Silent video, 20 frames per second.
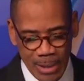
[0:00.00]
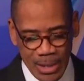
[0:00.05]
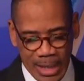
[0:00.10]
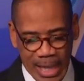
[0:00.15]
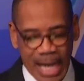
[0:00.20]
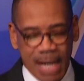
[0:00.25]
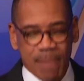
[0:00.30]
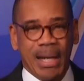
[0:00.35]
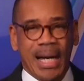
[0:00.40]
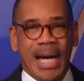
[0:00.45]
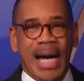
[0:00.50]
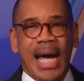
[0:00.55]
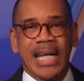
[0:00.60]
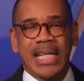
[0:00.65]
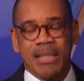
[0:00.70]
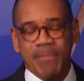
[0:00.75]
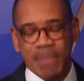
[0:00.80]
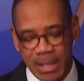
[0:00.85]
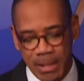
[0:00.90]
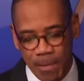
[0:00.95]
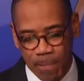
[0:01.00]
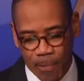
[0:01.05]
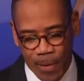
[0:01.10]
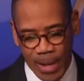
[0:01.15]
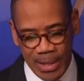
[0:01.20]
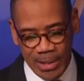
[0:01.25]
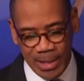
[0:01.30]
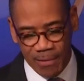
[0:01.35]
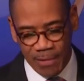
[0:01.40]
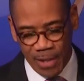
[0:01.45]
She came behind him in the
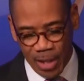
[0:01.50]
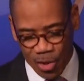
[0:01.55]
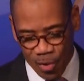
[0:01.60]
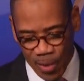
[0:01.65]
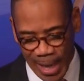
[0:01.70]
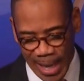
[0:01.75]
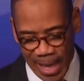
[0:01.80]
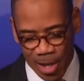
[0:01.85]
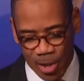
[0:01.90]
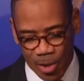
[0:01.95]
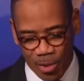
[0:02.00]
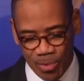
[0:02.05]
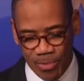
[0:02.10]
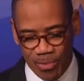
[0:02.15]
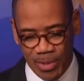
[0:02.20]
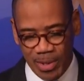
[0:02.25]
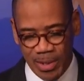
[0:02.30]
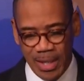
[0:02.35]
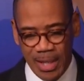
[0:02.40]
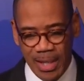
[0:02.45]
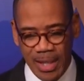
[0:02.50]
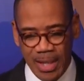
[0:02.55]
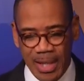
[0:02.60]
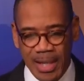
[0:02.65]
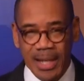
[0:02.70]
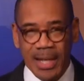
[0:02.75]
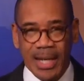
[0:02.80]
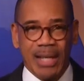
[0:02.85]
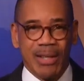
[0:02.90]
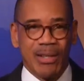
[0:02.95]
press of the crowd,
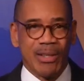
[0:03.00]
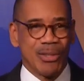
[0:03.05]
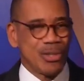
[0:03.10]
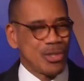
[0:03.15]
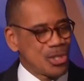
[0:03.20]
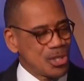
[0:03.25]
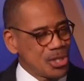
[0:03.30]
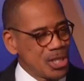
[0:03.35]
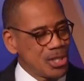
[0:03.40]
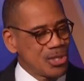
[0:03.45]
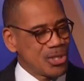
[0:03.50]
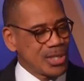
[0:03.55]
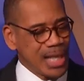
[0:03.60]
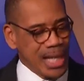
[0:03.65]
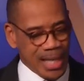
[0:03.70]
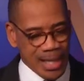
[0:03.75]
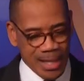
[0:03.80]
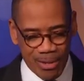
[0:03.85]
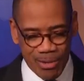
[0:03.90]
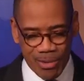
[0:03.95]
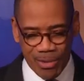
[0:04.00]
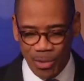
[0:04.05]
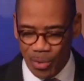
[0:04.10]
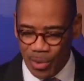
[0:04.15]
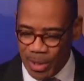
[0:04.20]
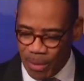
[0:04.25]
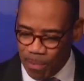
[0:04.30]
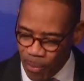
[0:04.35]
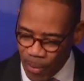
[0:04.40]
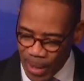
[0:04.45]
and she said
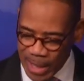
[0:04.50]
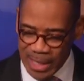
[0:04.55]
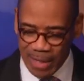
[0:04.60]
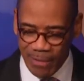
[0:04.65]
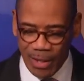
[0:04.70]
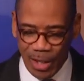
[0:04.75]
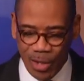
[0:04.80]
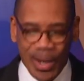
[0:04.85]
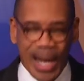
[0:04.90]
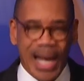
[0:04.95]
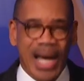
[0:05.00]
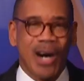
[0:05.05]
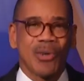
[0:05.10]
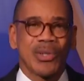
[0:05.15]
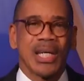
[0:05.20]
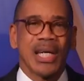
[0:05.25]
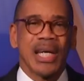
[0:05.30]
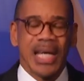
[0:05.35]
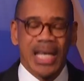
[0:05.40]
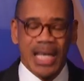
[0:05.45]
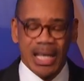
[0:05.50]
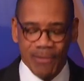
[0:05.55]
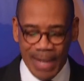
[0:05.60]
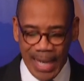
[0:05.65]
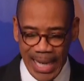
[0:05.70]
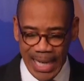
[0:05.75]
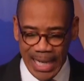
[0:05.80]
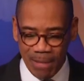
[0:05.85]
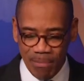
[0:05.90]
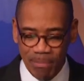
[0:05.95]
through the press of the crowd, if
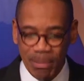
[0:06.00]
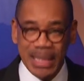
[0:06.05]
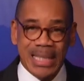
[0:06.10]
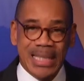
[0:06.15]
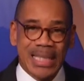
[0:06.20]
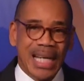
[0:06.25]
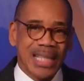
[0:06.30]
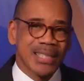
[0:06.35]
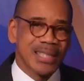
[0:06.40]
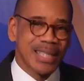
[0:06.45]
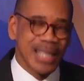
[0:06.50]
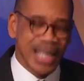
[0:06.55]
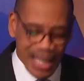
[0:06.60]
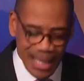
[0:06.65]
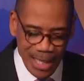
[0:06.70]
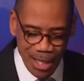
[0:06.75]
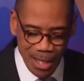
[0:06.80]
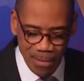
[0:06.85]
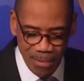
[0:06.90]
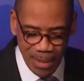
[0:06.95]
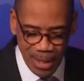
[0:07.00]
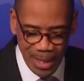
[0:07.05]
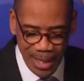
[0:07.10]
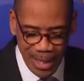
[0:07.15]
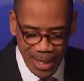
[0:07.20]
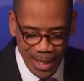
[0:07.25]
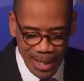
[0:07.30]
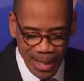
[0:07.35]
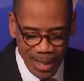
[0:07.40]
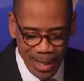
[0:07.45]
I can but touch the hem
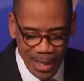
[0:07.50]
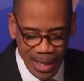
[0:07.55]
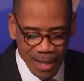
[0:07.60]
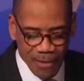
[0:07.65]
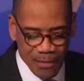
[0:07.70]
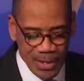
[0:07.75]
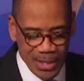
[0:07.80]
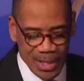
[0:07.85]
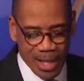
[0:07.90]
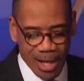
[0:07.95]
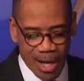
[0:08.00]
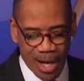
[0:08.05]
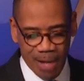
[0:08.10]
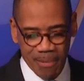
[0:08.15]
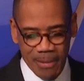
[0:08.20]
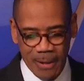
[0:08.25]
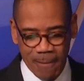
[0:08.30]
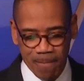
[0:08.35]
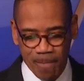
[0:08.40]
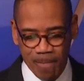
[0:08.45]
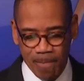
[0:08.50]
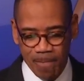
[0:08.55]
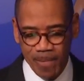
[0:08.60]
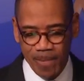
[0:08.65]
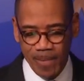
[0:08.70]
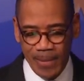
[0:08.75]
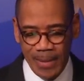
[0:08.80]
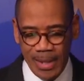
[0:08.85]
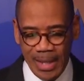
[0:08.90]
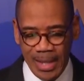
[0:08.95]
of his garment,
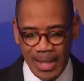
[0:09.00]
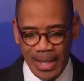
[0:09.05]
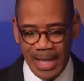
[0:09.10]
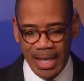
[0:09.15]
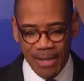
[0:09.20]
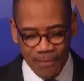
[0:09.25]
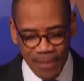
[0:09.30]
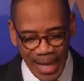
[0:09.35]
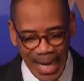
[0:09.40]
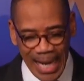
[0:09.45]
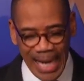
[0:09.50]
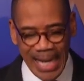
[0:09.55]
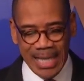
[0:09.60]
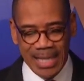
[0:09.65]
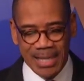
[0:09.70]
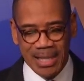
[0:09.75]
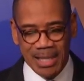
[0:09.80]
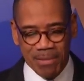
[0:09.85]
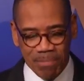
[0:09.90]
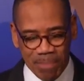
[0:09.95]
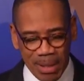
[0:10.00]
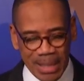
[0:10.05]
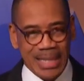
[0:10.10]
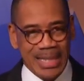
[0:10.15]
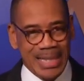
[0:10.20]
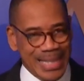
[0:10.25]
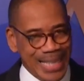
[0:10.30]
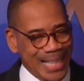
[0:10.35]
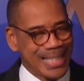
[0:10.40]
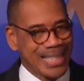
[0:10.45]
if I could
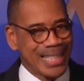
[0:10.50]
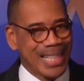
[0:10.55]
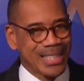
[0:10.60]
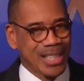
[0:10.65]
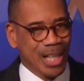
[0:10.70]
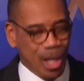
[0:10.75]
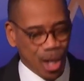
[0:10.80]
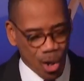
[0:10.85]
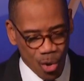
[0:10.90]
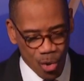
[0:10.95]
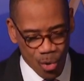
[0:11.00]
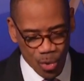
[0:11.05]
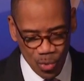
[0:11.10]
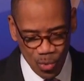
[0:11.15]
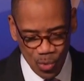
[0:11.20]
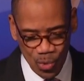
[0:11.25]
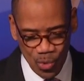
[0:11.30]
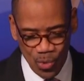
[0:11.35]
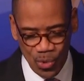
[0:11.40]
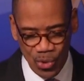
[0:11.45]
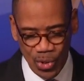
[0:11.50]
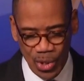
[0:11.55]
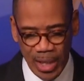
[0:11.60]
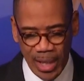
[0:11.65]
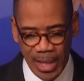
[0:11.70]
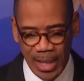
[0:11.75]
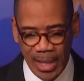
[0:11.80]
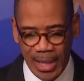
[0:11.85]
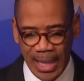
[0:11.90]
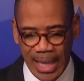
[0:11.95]
but touch his clothes,
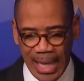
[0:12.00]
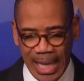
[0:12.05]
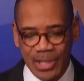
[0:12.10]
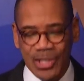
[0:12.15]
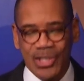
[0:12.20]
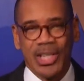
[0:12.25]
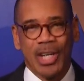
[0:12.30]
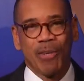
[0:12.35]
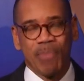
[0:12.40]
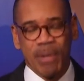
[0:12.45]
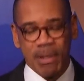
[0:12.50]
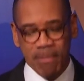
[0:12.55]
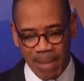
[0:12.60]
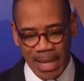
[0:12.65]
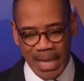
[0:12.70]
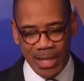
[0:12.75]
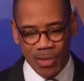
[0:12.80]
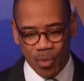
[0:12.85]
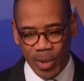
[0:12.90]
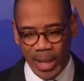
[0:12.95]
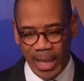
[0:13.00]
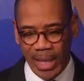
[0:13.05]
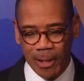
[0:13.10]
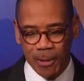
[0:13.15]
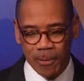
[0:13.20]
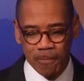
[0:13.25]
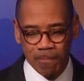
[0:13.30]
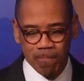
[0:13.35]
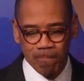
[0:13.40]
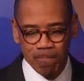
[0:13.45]
I shall be made
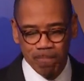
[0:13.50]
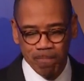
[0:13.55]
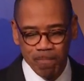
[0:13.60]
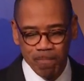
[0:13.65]
well.